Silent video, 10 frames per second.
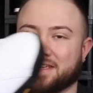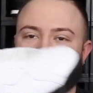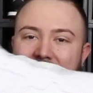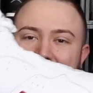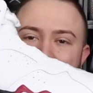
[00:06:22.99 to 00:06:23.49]

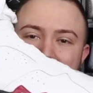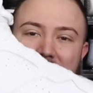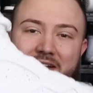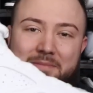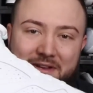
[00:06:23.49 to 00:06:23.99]
And that's the one
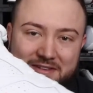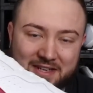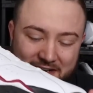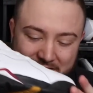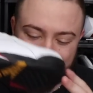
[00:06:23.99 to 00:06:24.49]
thing about
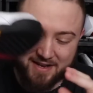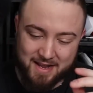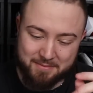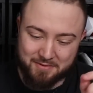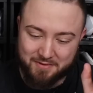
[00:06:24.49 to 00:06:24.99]
sneakers that I
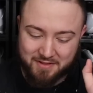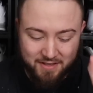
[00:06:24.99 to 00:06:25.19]
absolutely